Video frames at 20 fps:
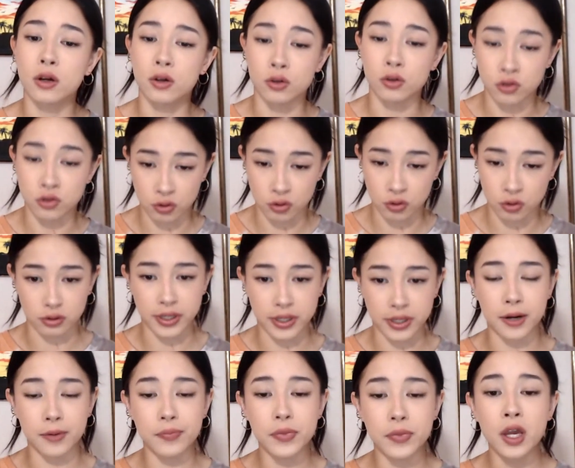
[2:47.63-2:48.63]
Scroll
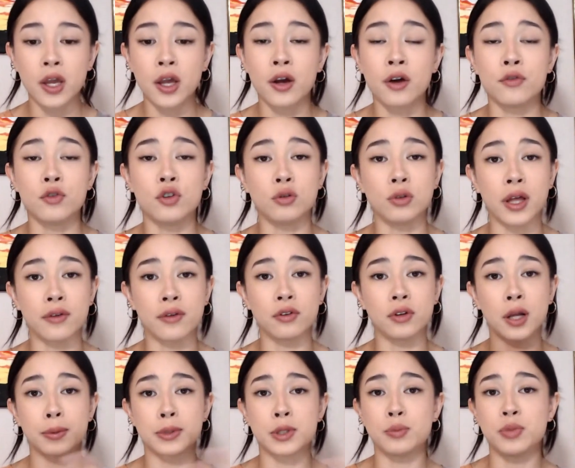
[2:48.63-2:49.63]
down, you level
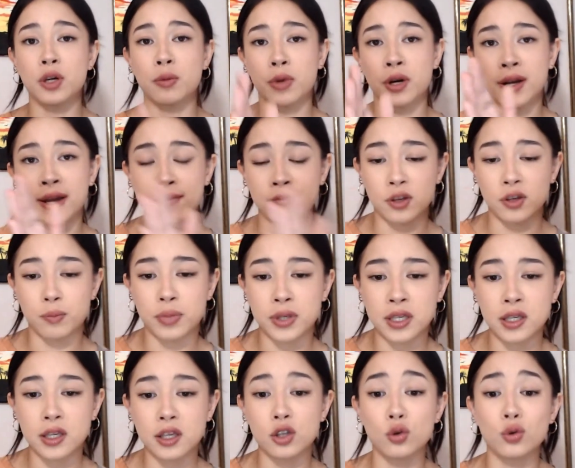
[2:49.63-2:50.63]
up to B M R M V
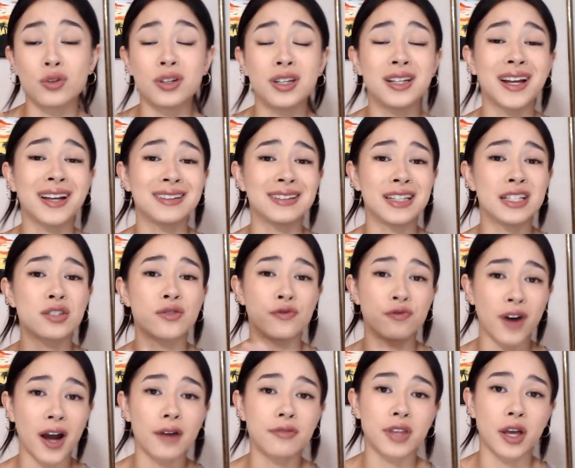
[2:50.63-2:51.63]
P. You will need at least
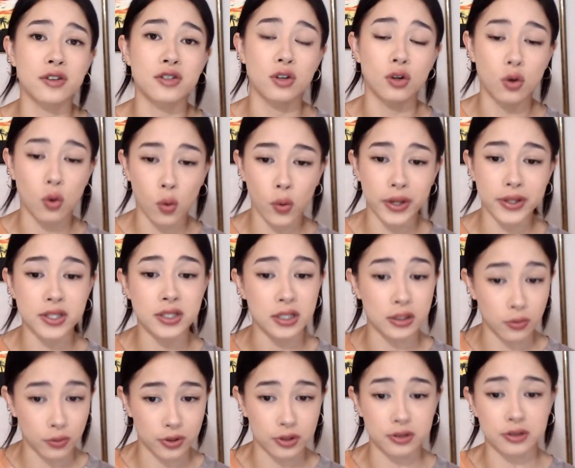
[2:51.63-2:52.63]
five thousand coins in
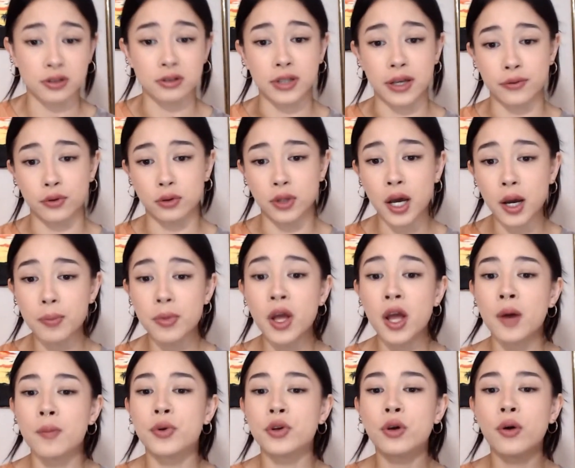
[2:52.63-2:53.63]
order to level up,
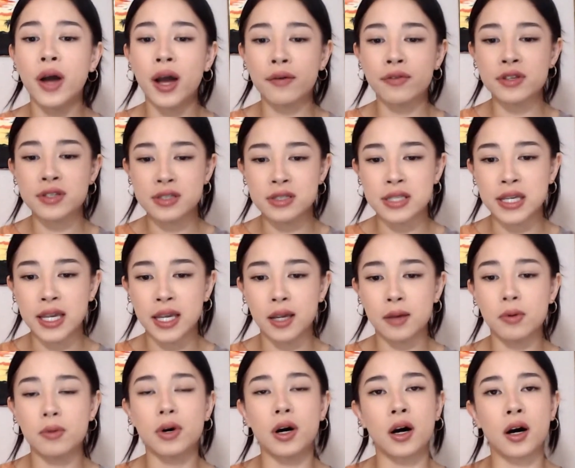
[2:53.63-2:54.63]
but you'll have the
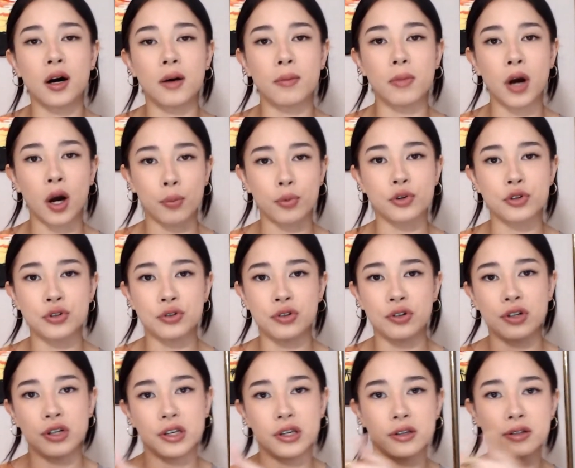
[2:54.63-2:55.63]
same um,
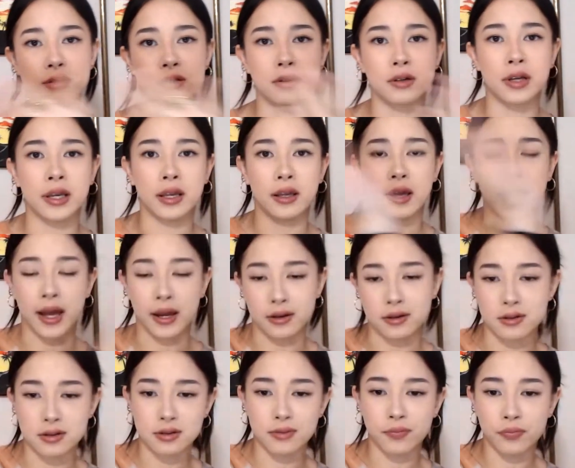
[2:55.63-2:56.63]
opportunities
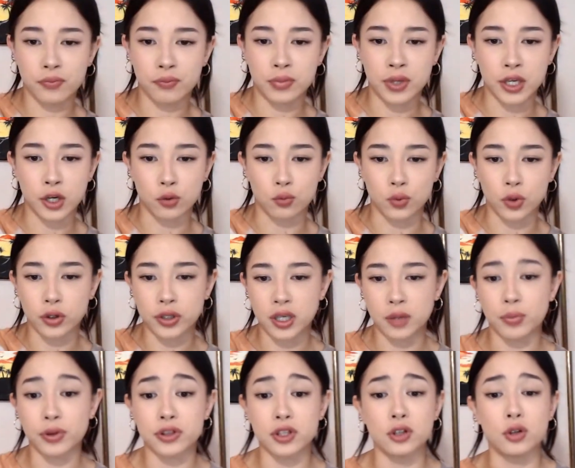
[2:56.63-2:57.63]
as being a rookie,
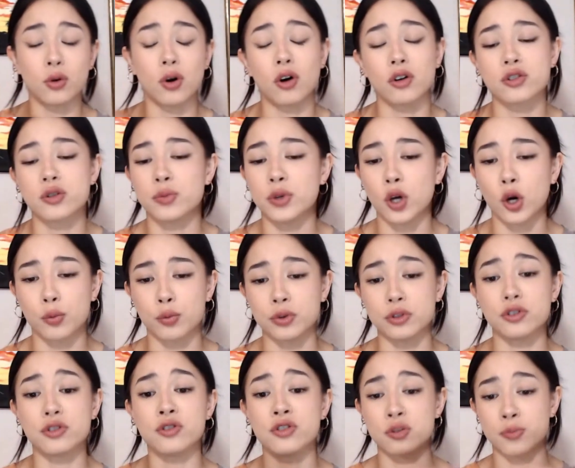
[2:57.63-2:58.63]
but then you'll also be open
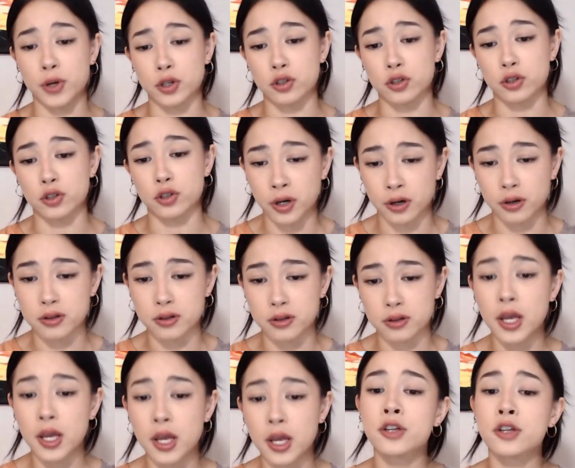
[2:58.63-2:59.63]
to special perks.
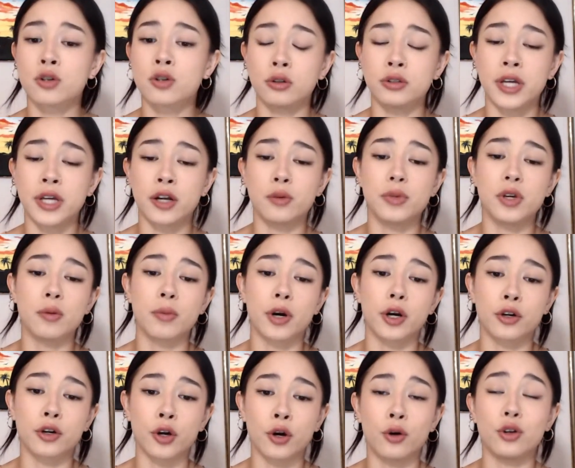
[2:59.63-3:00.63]
Scroll down to B M R
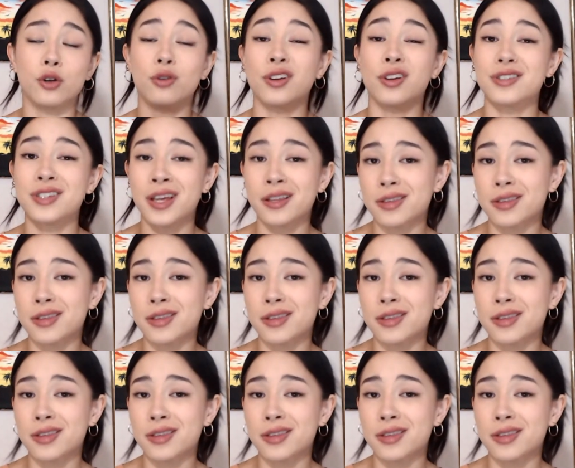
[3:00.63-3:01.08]
GOAT, you'll need ten